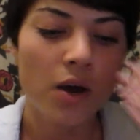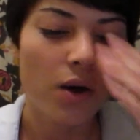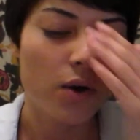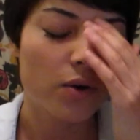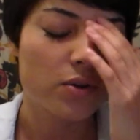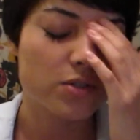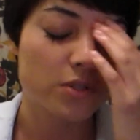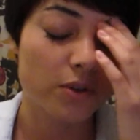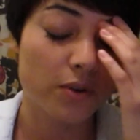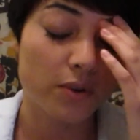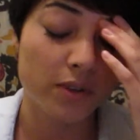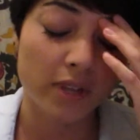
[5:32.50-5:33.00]

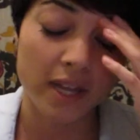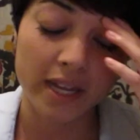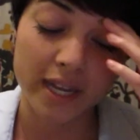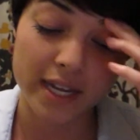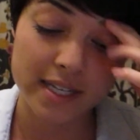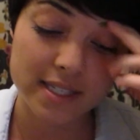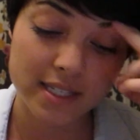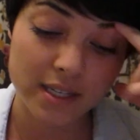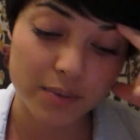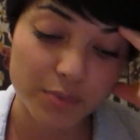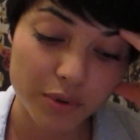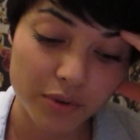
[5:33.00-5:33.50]
So like I
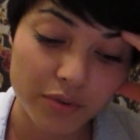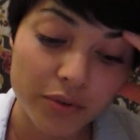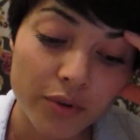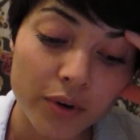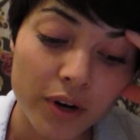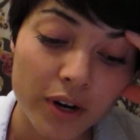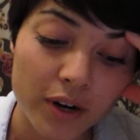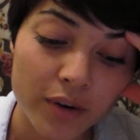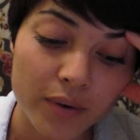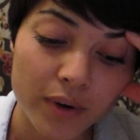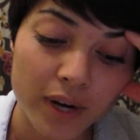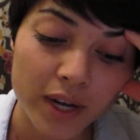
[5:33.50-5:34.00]
said
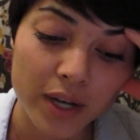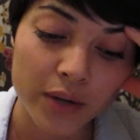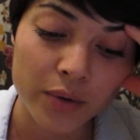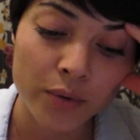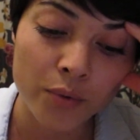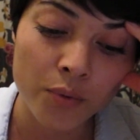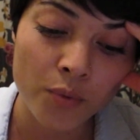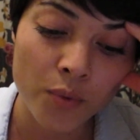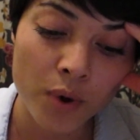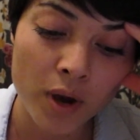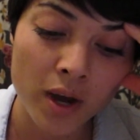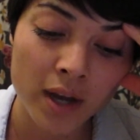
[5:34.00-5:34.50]
before, what I
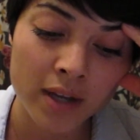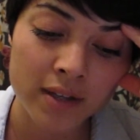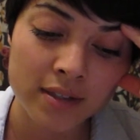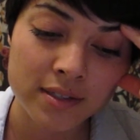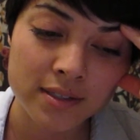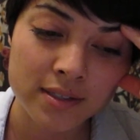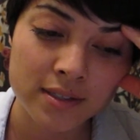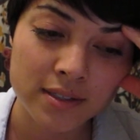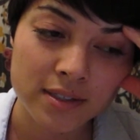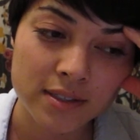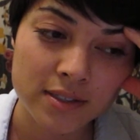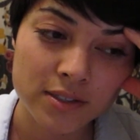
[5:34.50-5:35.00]

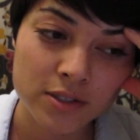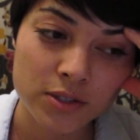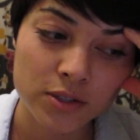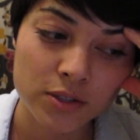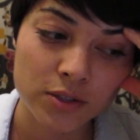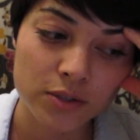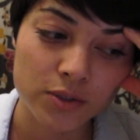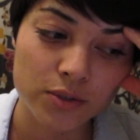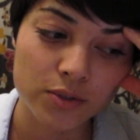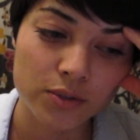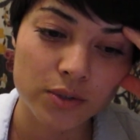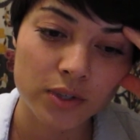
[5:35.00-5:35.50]
want
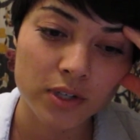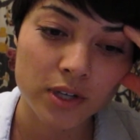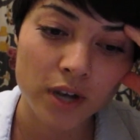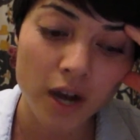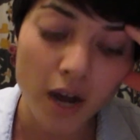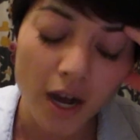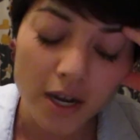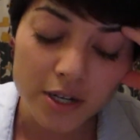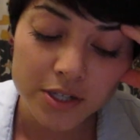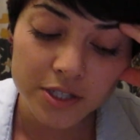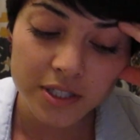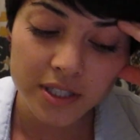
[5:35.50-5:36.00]
to
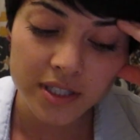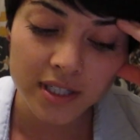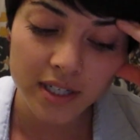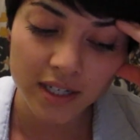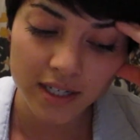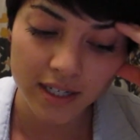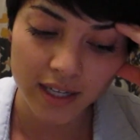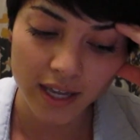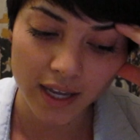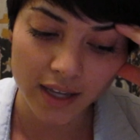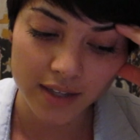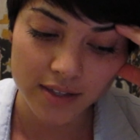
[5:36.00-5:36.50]
caution
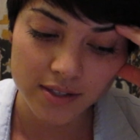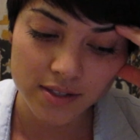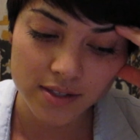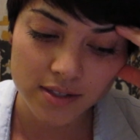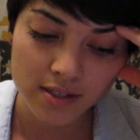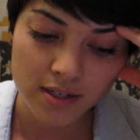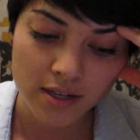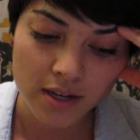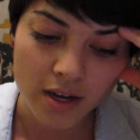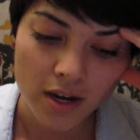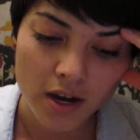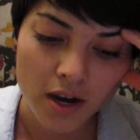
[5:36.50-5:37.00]

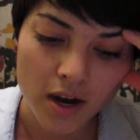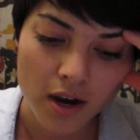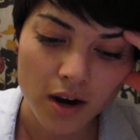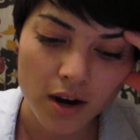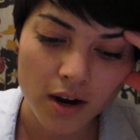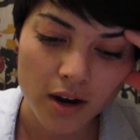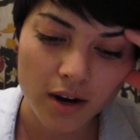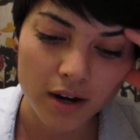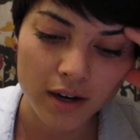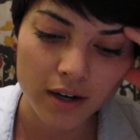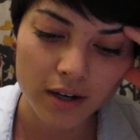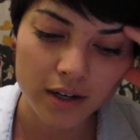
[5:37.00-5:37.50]
against
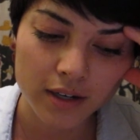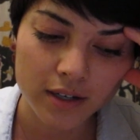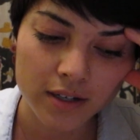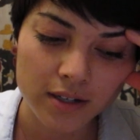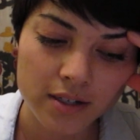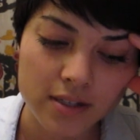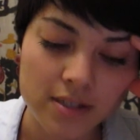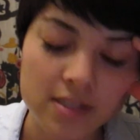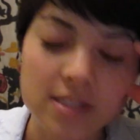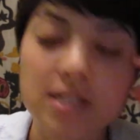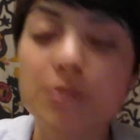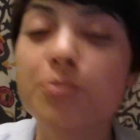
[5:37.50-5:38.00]
are
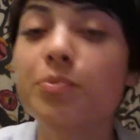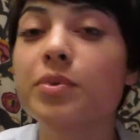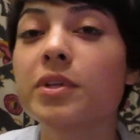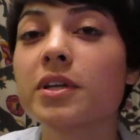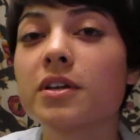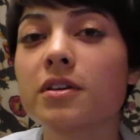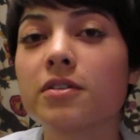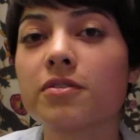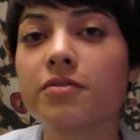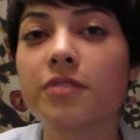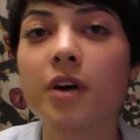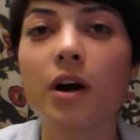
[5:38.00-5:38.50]

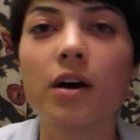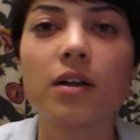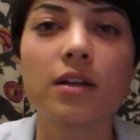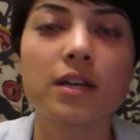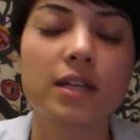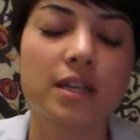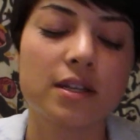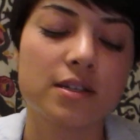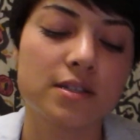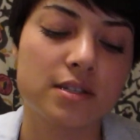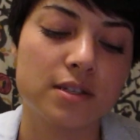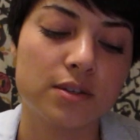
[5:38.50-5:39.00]
simply falling
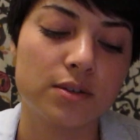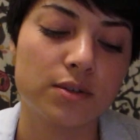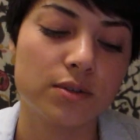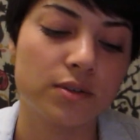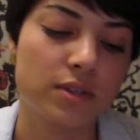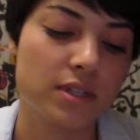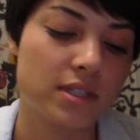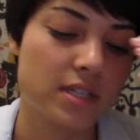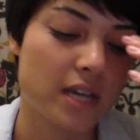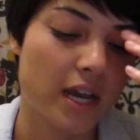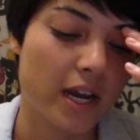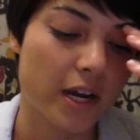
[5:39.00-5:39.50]
into
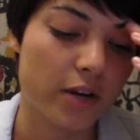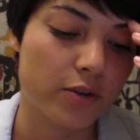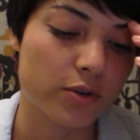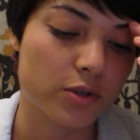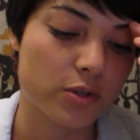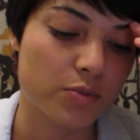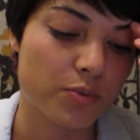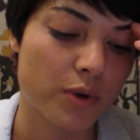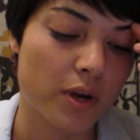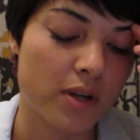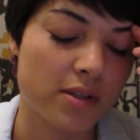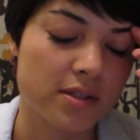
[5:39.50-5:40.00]
the tired
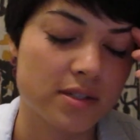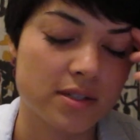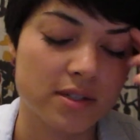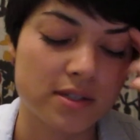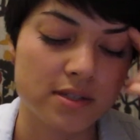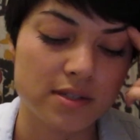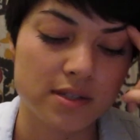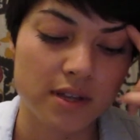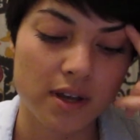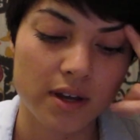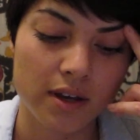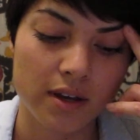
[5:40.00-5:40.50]

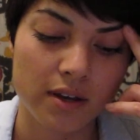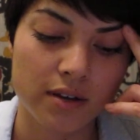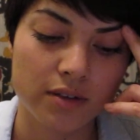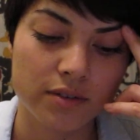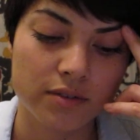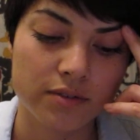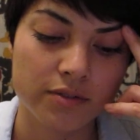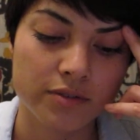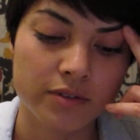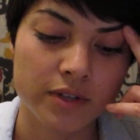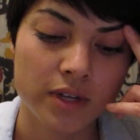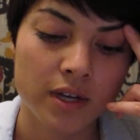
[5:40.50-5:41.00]
responses
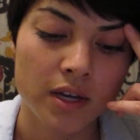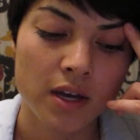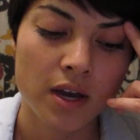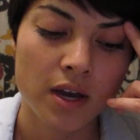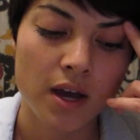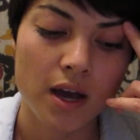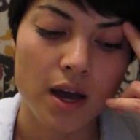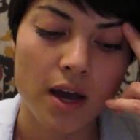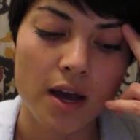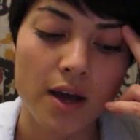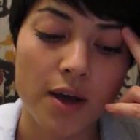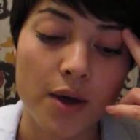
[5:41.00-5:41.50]
of
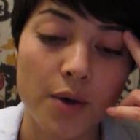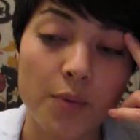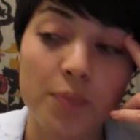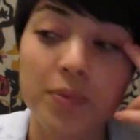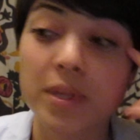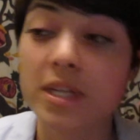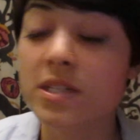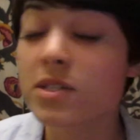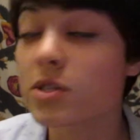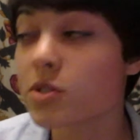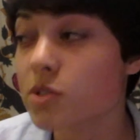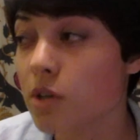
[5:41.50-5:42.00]
um,
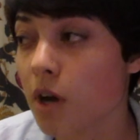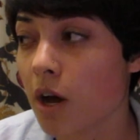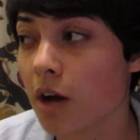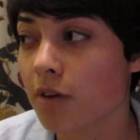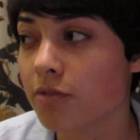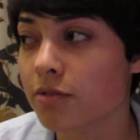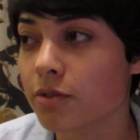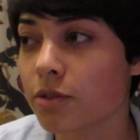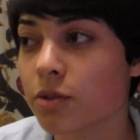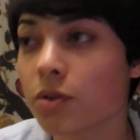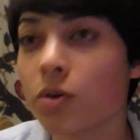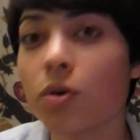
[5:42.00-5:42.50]
this is
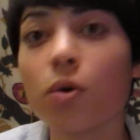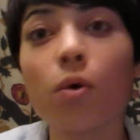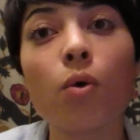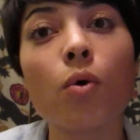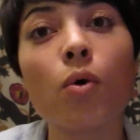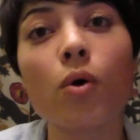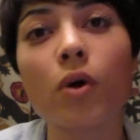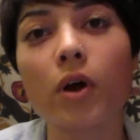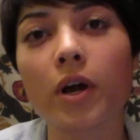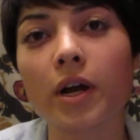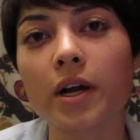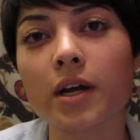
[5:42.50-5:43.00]
awful,
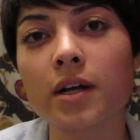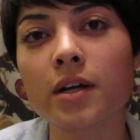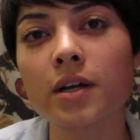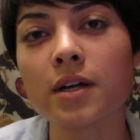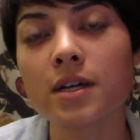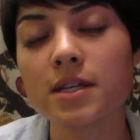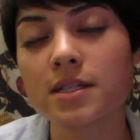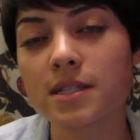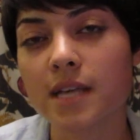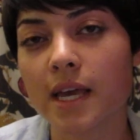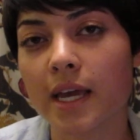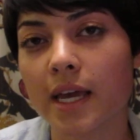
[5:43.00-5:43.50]
or
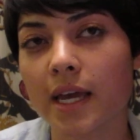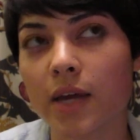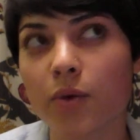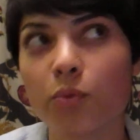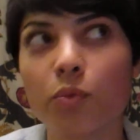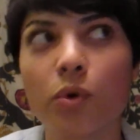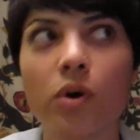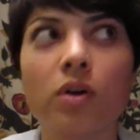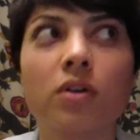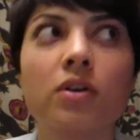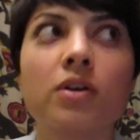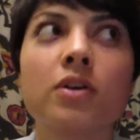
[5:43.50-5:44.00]
saying,
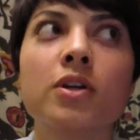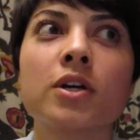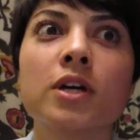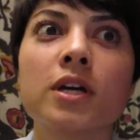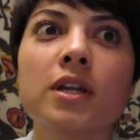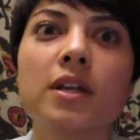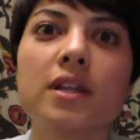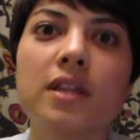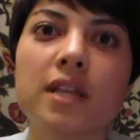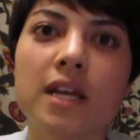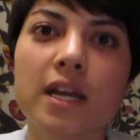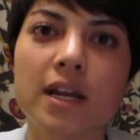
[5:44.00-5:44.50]
well,
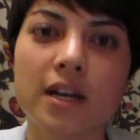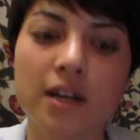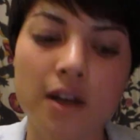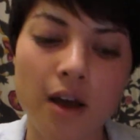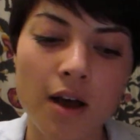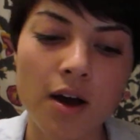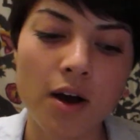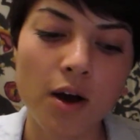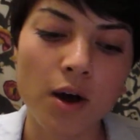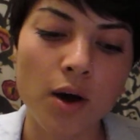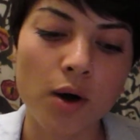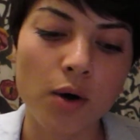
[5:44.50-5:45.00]
good thing
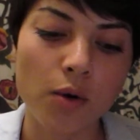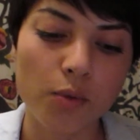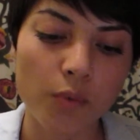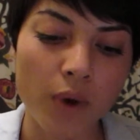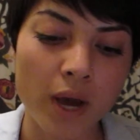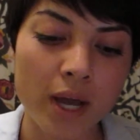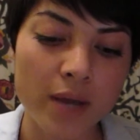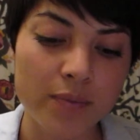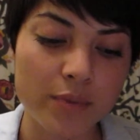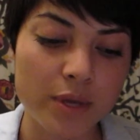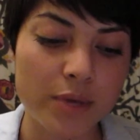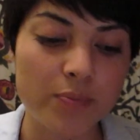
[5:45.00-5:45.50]
not all
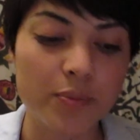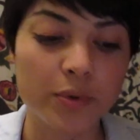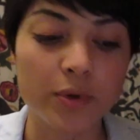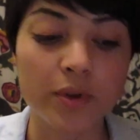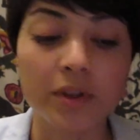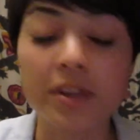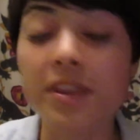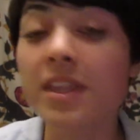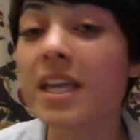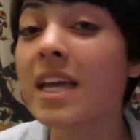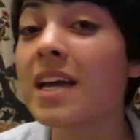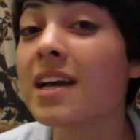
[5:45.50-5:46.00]
white people
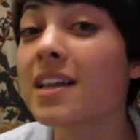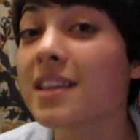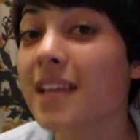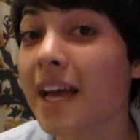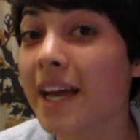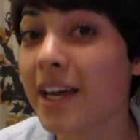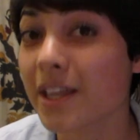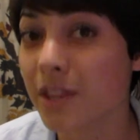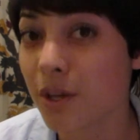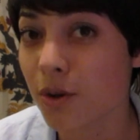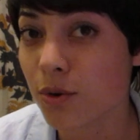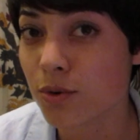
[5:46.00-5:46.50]
think
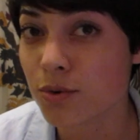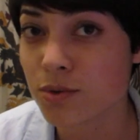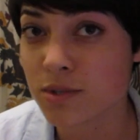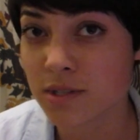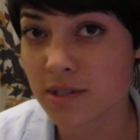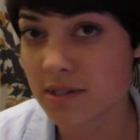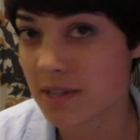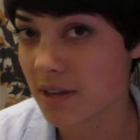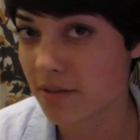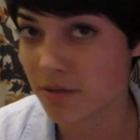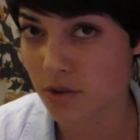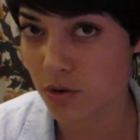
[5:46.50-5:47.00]
like those
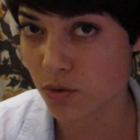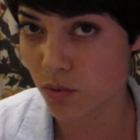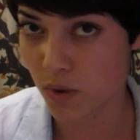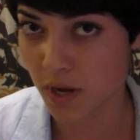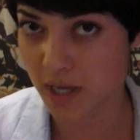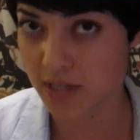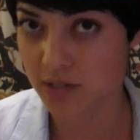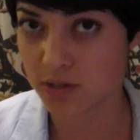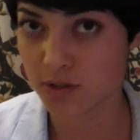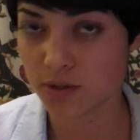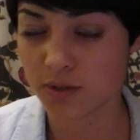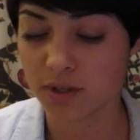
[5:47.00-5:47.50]
seven
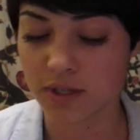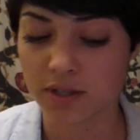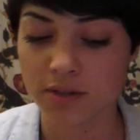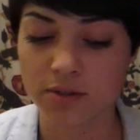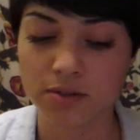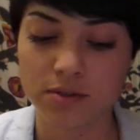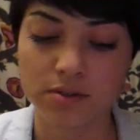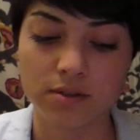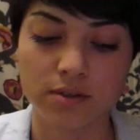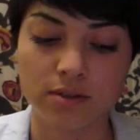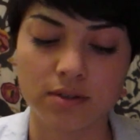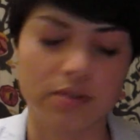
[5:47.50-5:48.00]
white
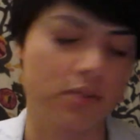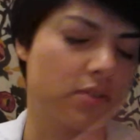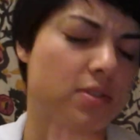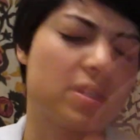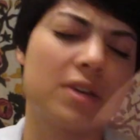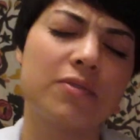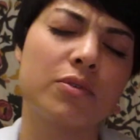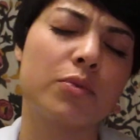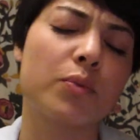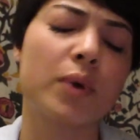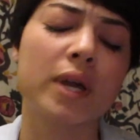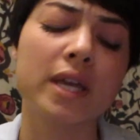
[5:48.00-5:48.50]
students or
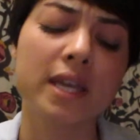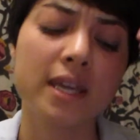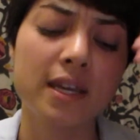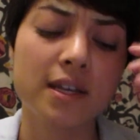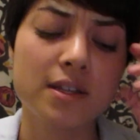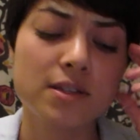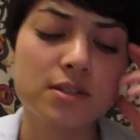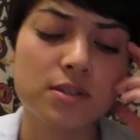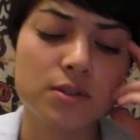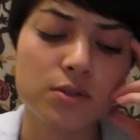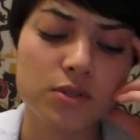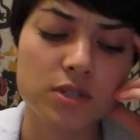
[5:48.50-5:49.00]
seven white
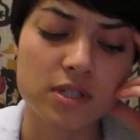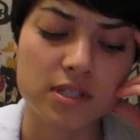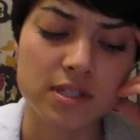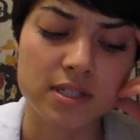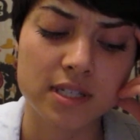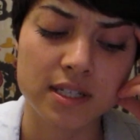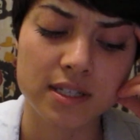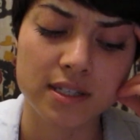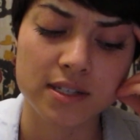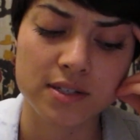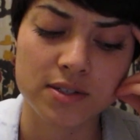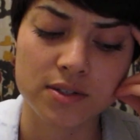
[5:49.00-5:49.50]
kids who just
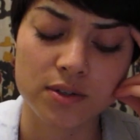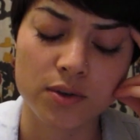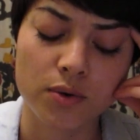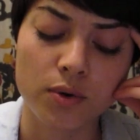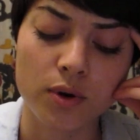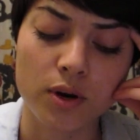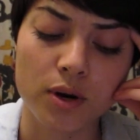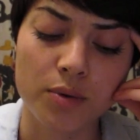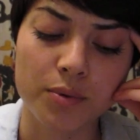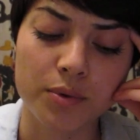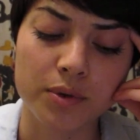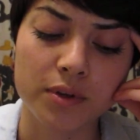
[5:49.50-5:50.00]
did this
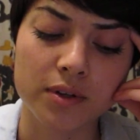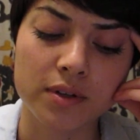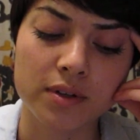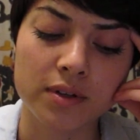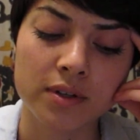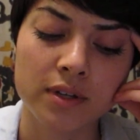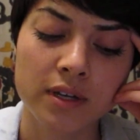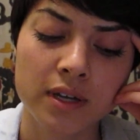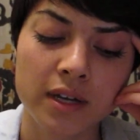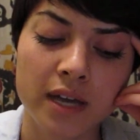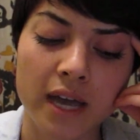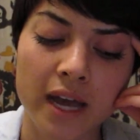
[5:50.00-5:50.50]
horrible
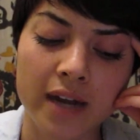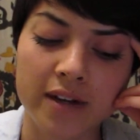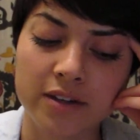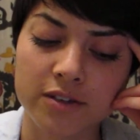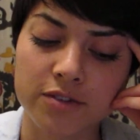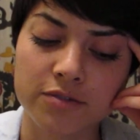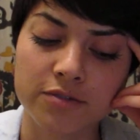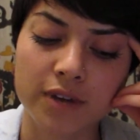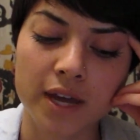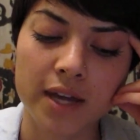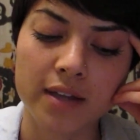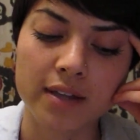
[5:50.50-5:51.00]
act
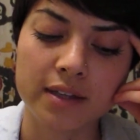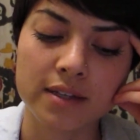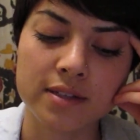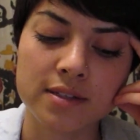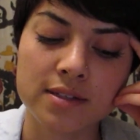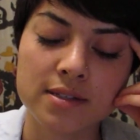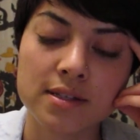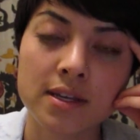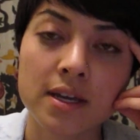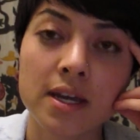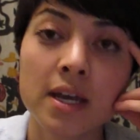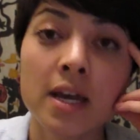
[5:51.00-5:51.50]
of
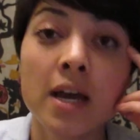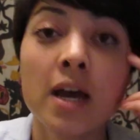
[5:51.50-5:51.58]
violence.